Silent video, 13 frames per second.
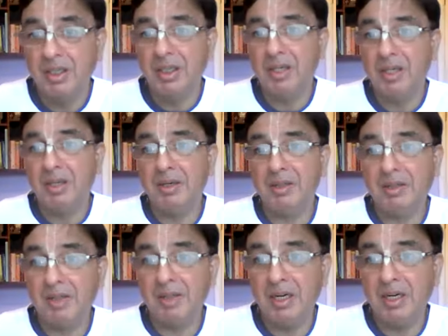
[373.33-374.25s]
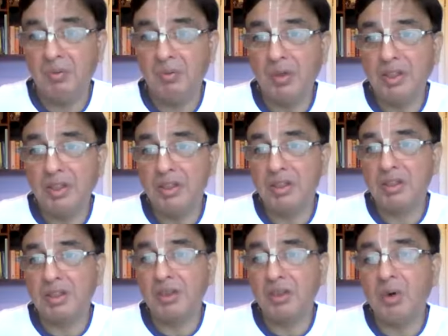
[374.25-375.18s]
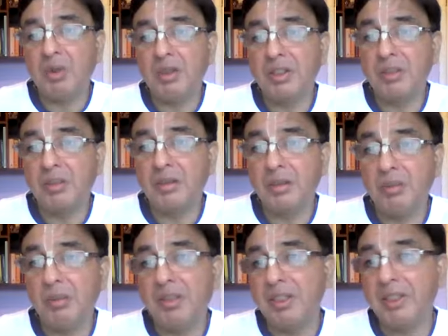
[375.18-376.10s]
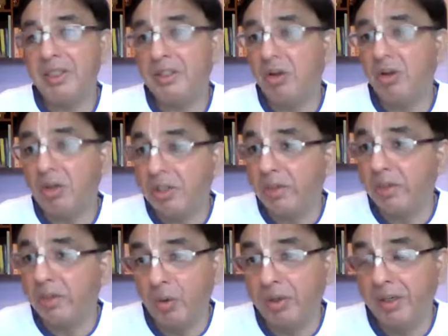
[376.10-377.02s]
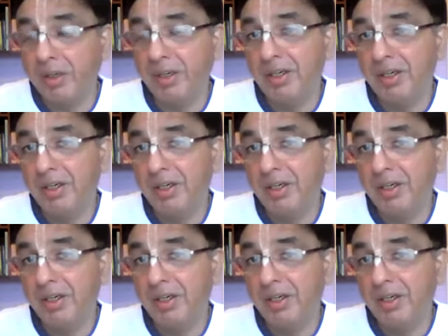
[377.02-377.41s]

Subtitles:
and is not a devotee